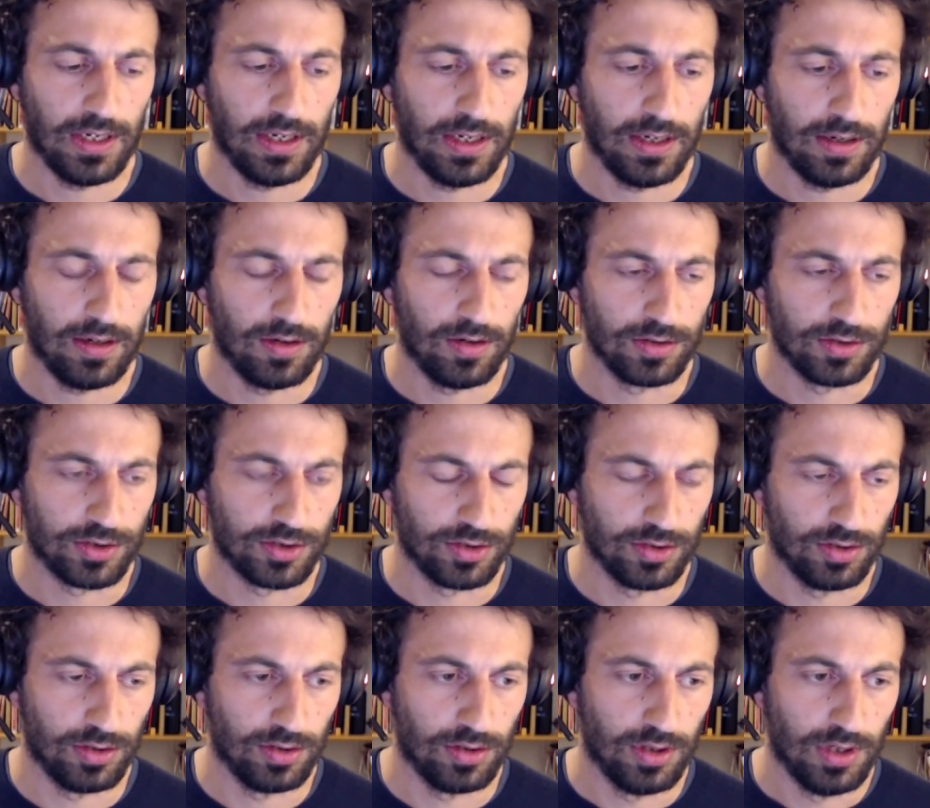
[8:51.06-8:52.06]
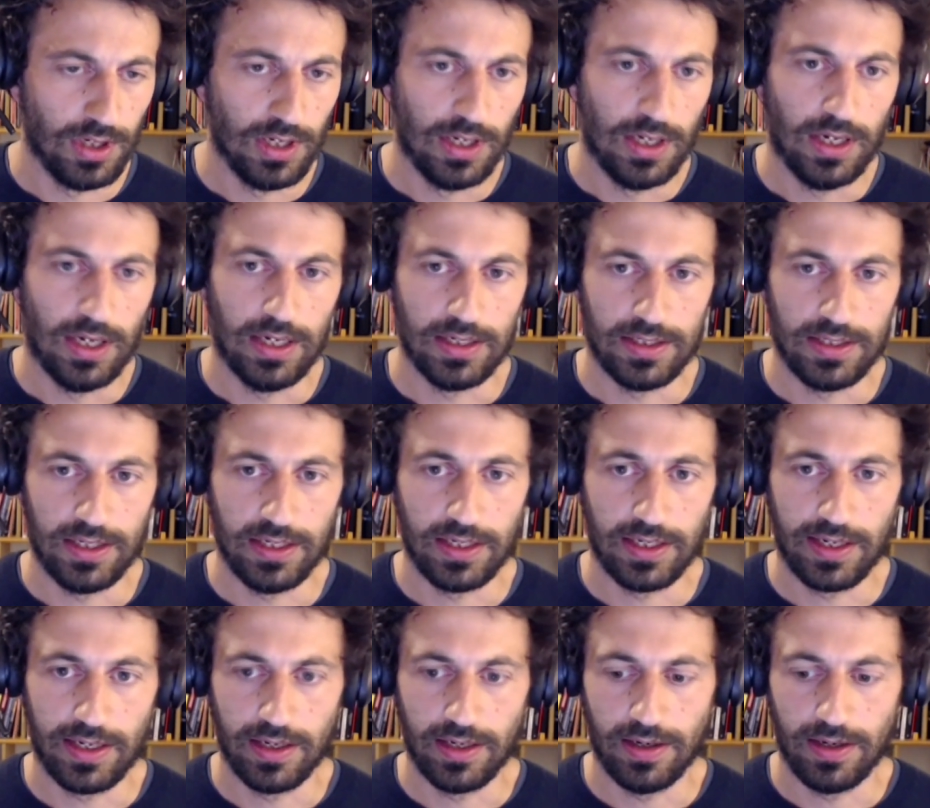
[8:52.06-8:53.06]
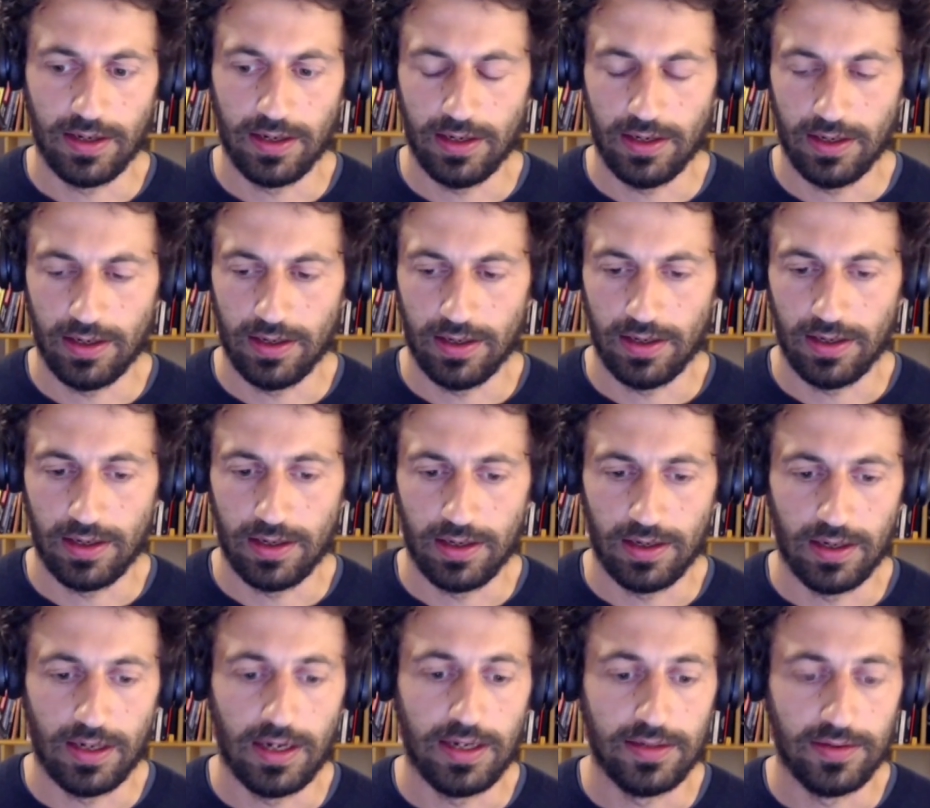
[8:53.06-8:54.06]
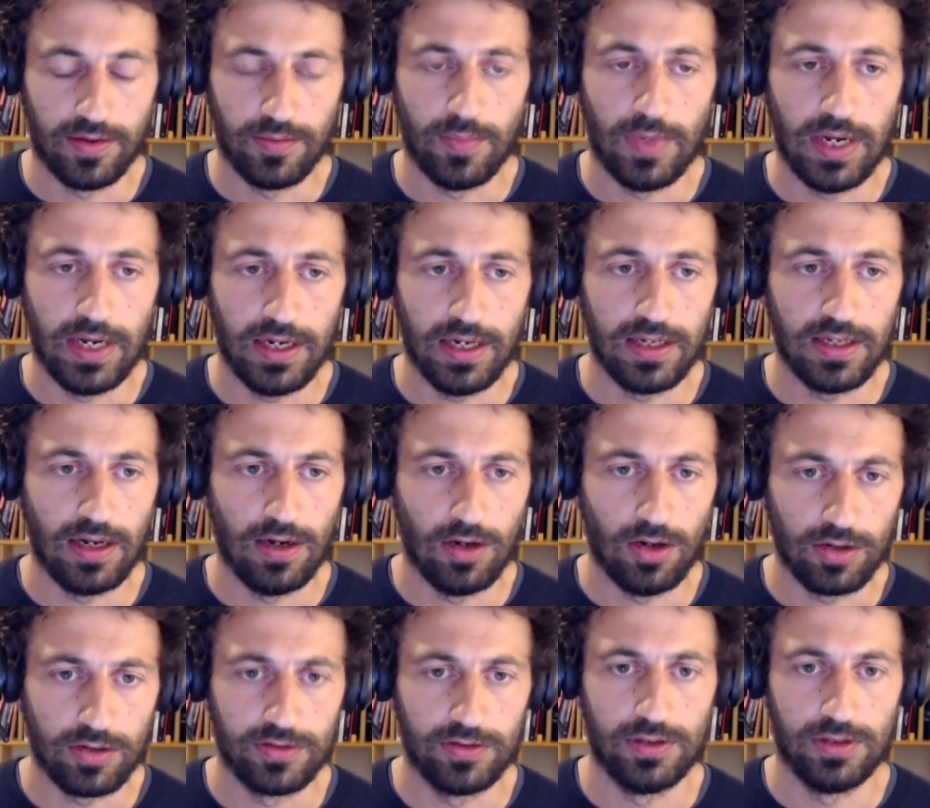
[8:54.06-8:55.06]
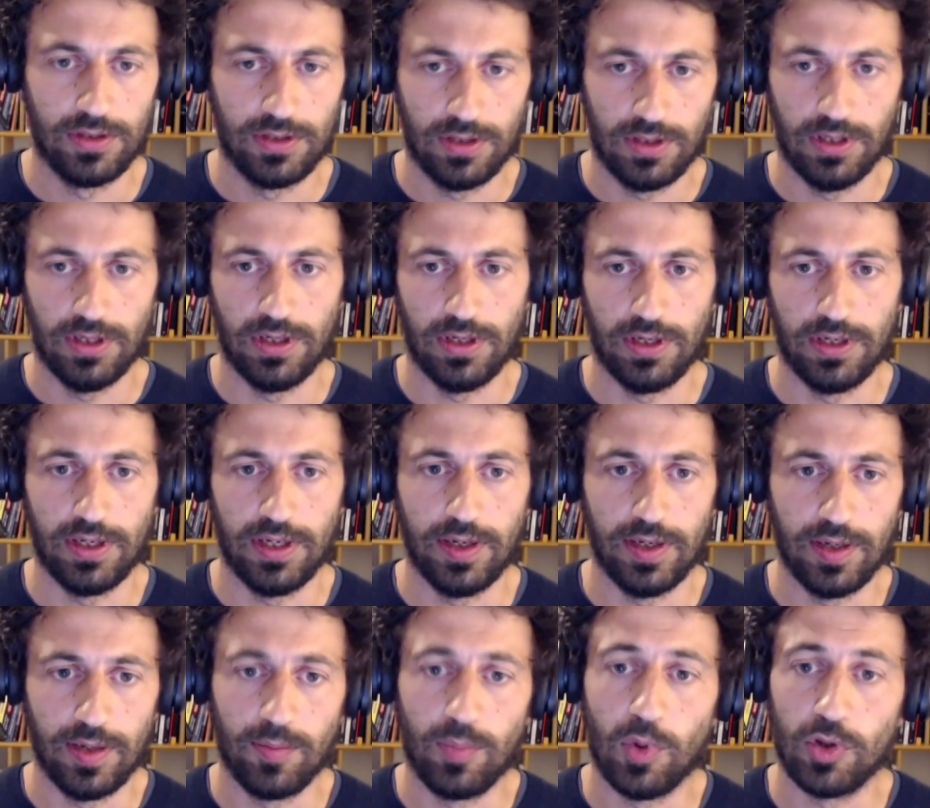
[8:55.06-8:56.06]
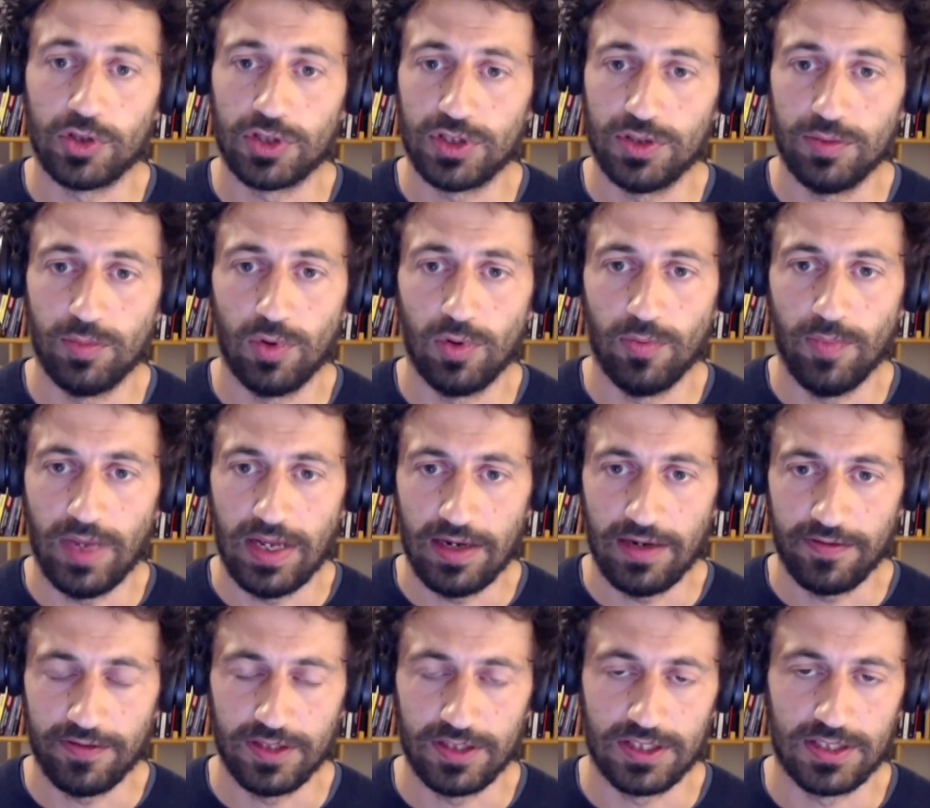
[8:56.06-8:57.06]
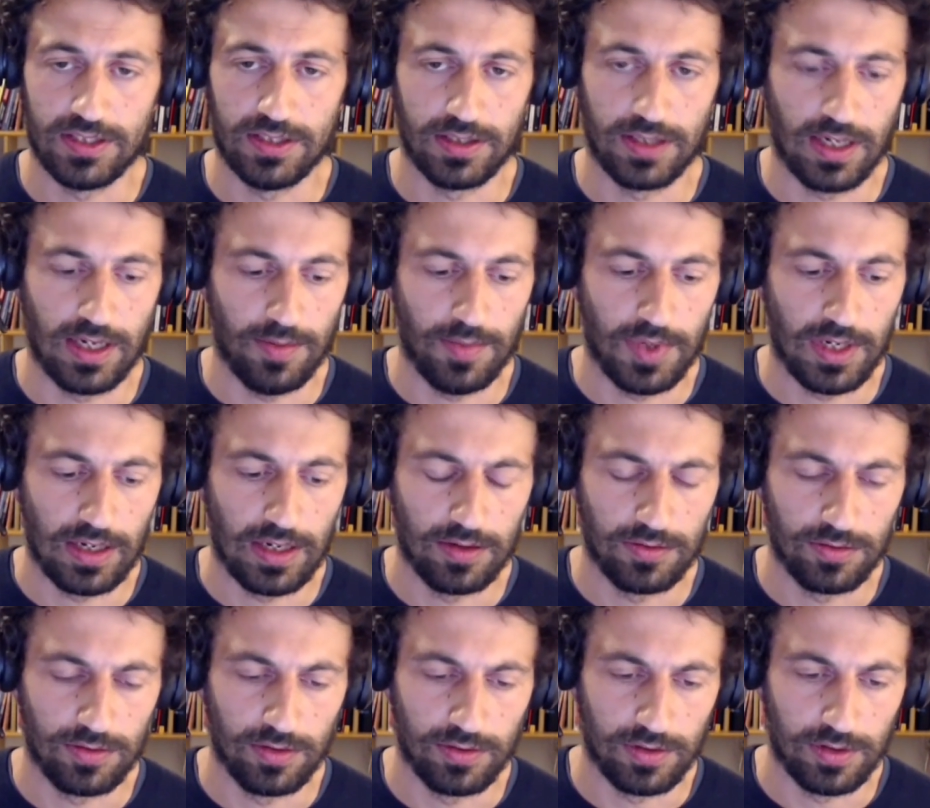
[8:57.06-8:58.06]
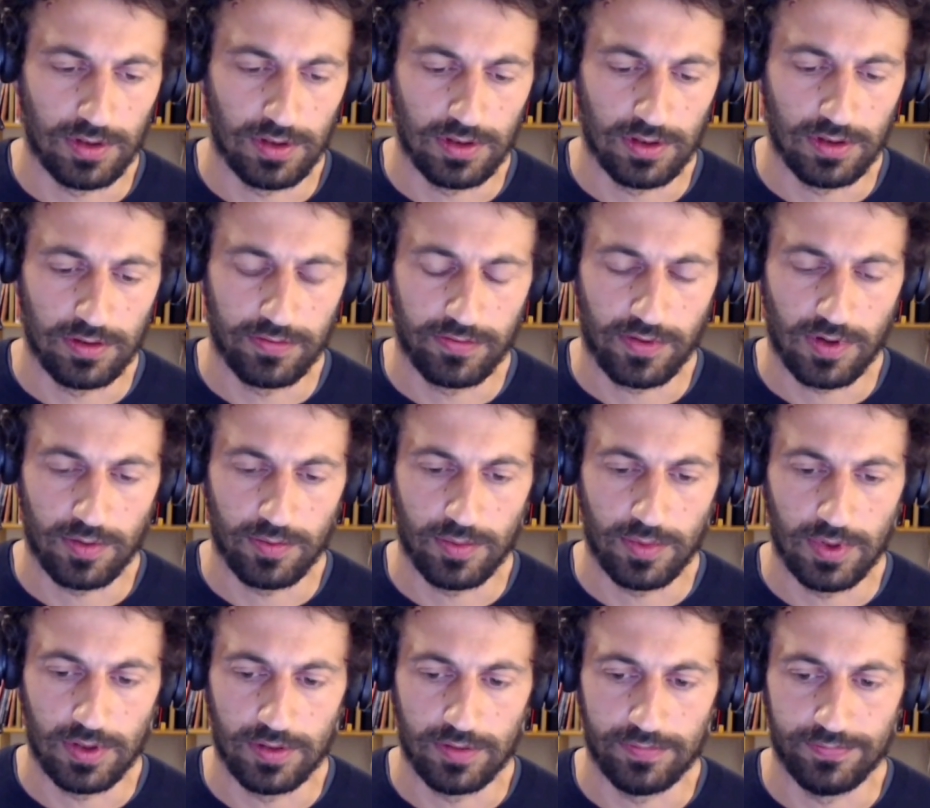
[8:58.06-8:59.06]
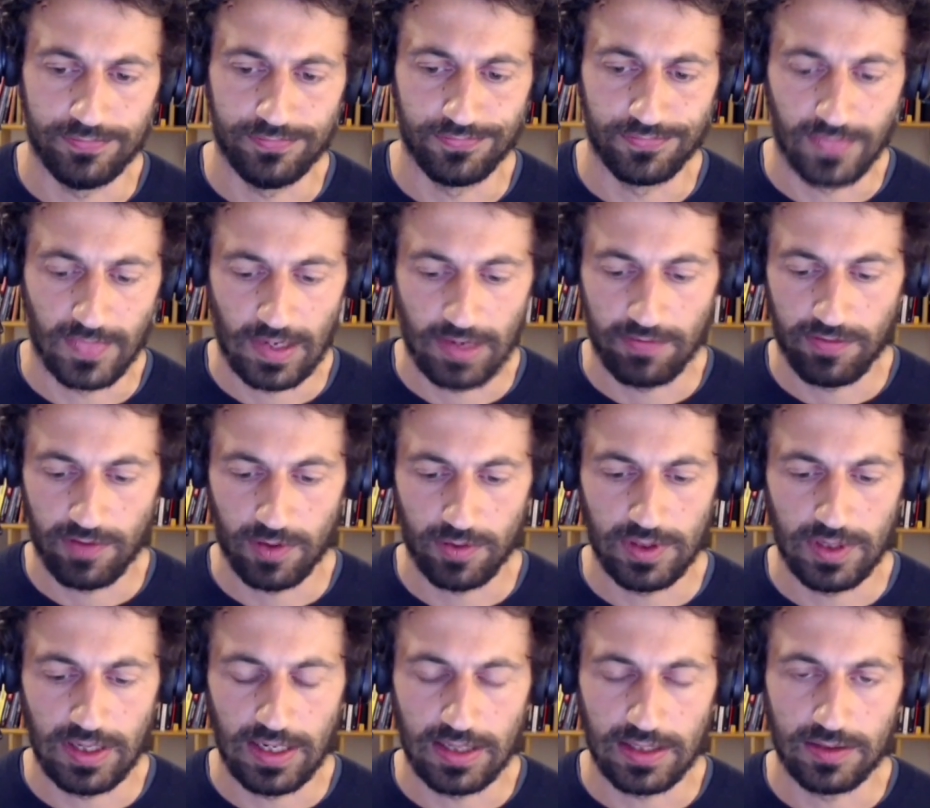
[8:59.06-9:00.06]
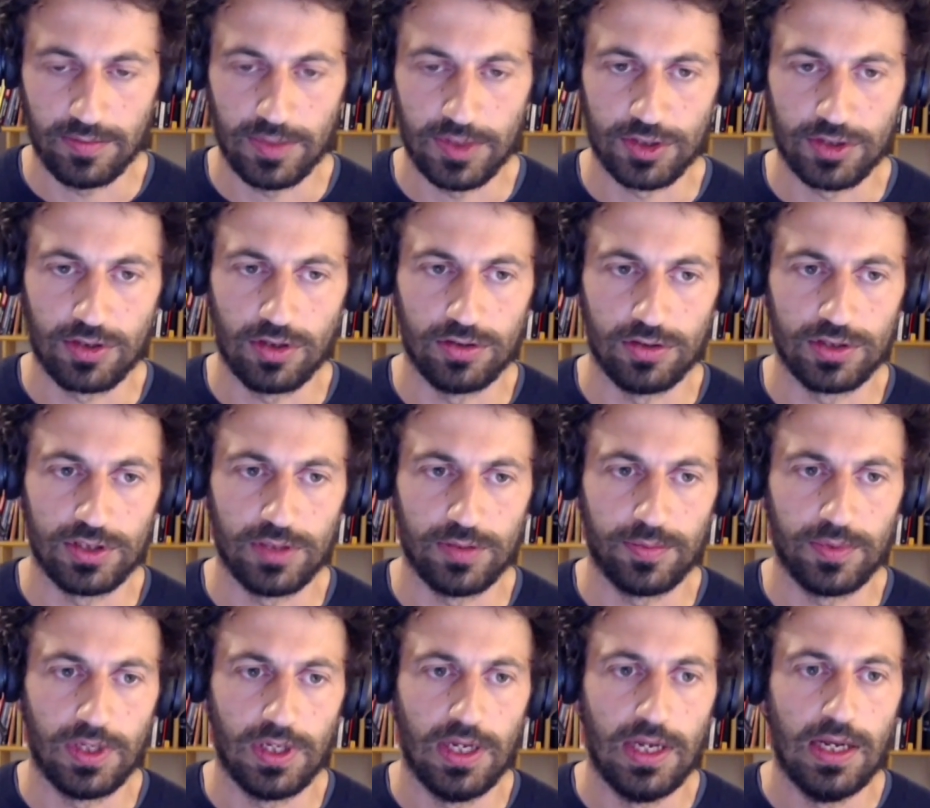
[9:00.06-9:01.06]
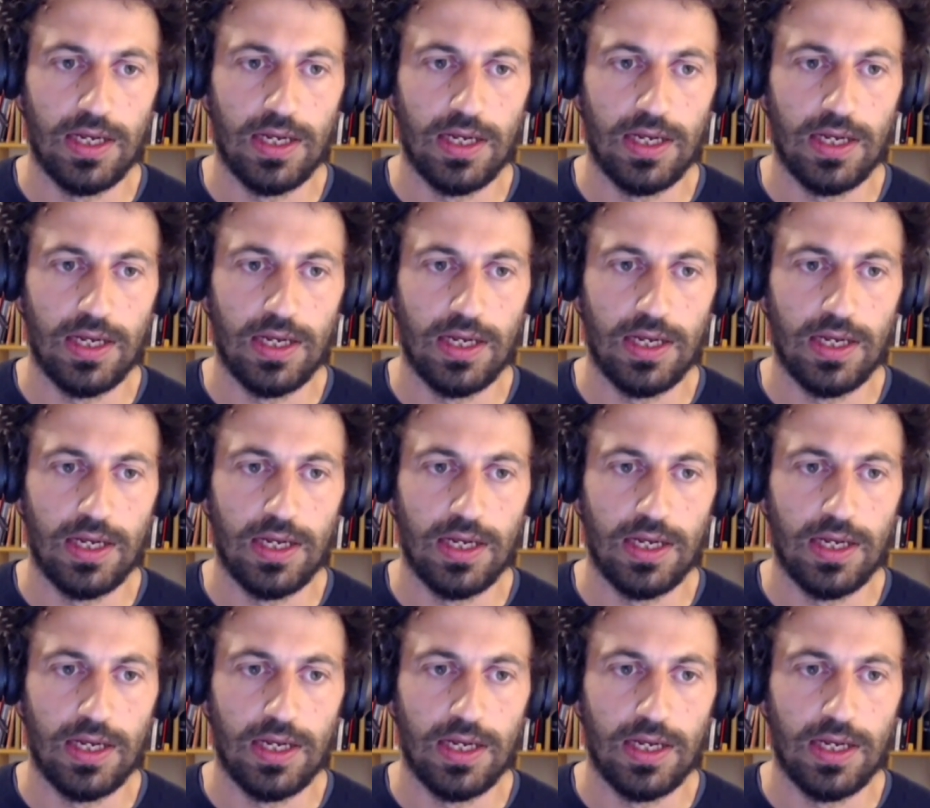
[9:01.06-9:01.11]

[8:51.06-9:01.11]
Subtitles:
Also, I think undermined a lot the possible benefits coming out from the data mesh concept.